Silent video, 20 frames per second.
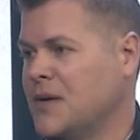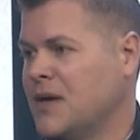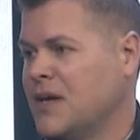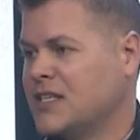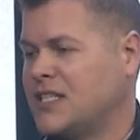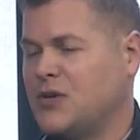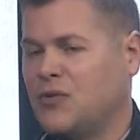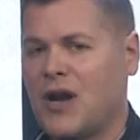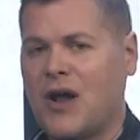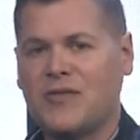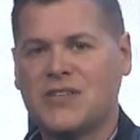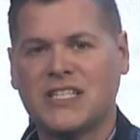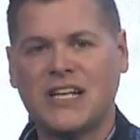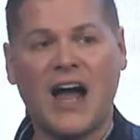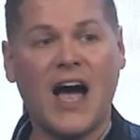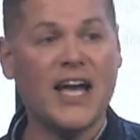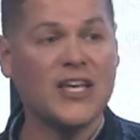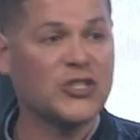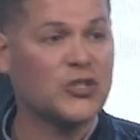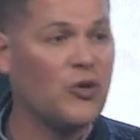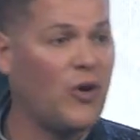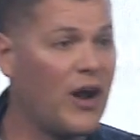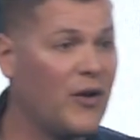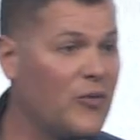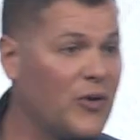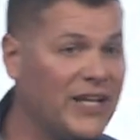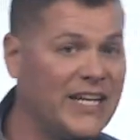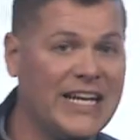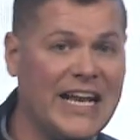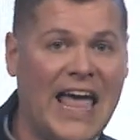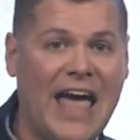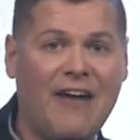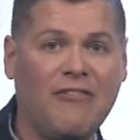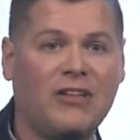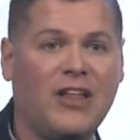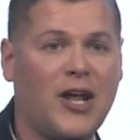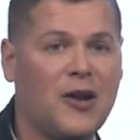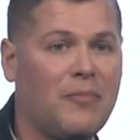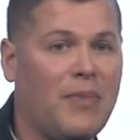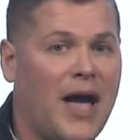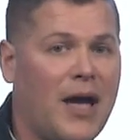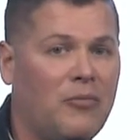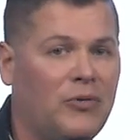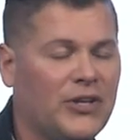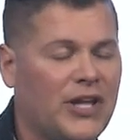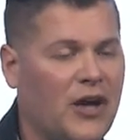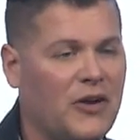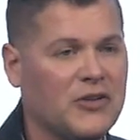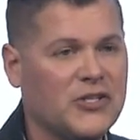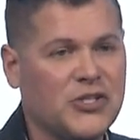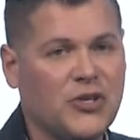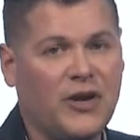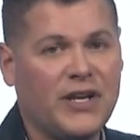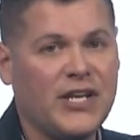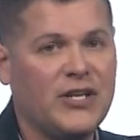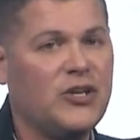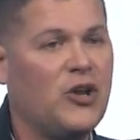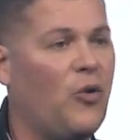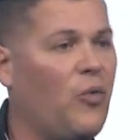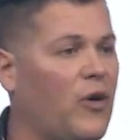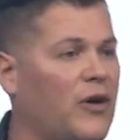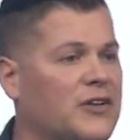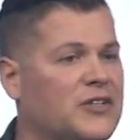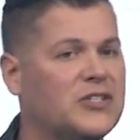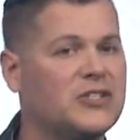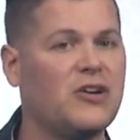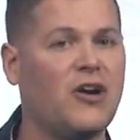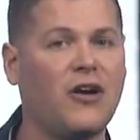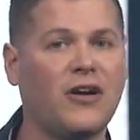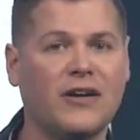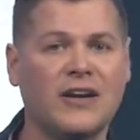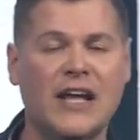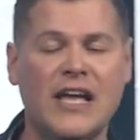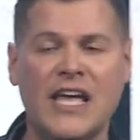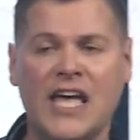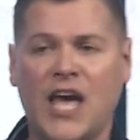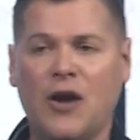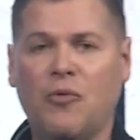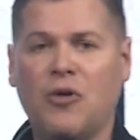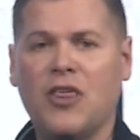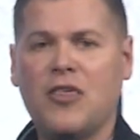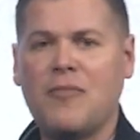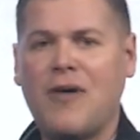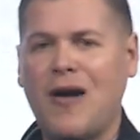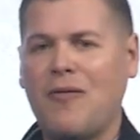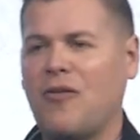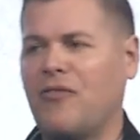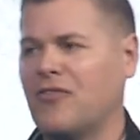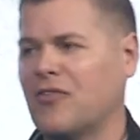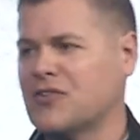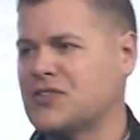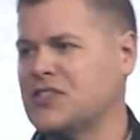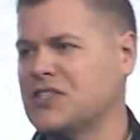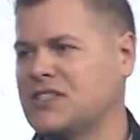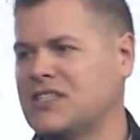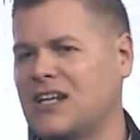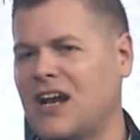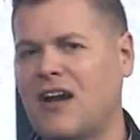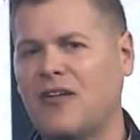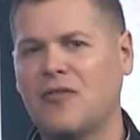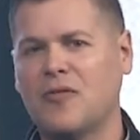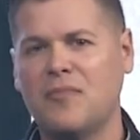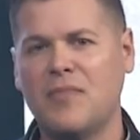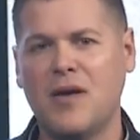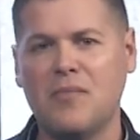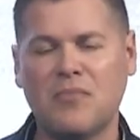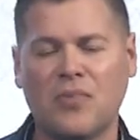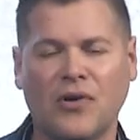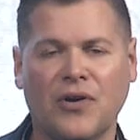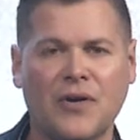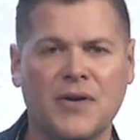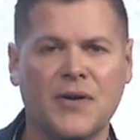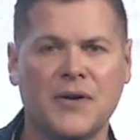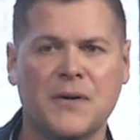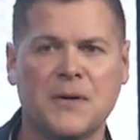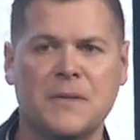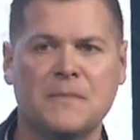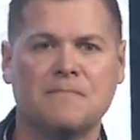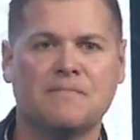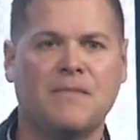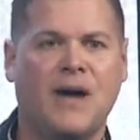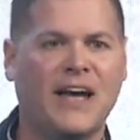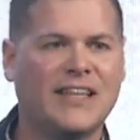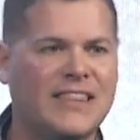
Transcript: See, when I was in high school, I really didn't have a lot of Bible knowledge, so I didn't know where to start. And one of the Bible verses that I remember, I